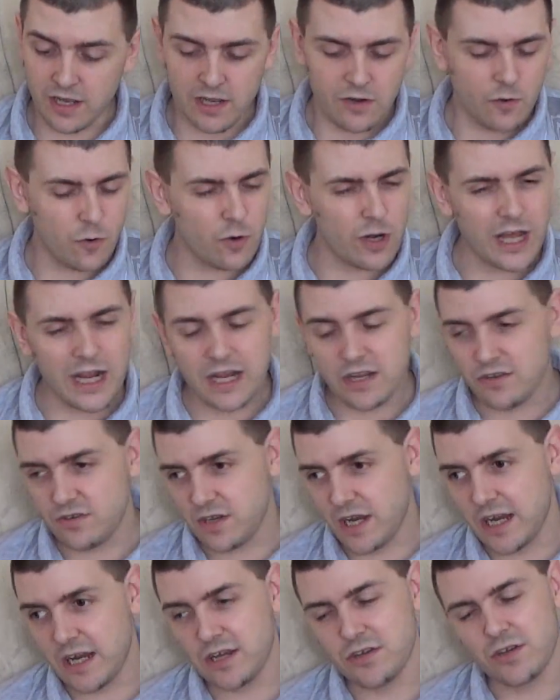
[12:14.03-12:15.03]
All I can
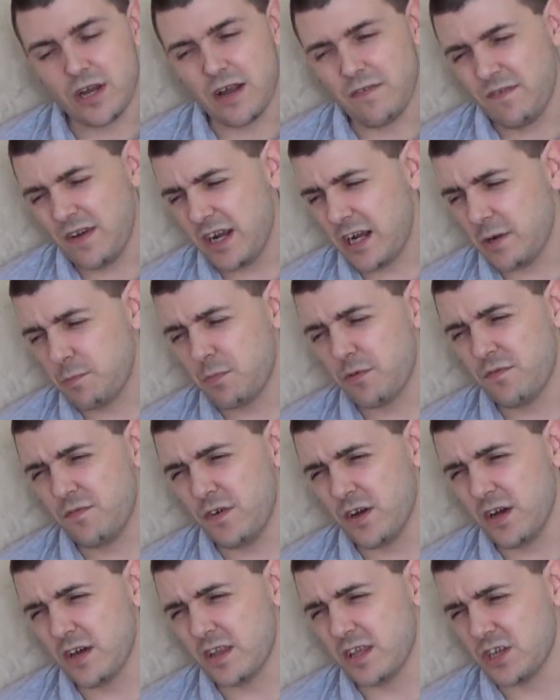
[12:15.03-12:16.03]
say is I think I
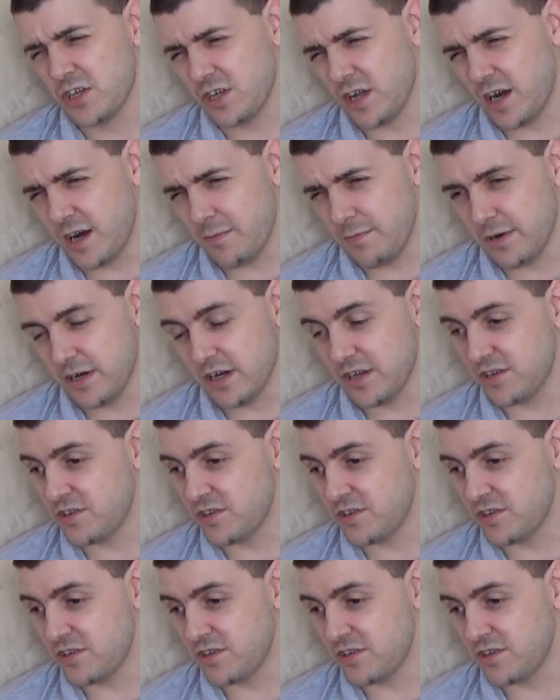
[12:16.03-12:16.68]
prefer the Starburst.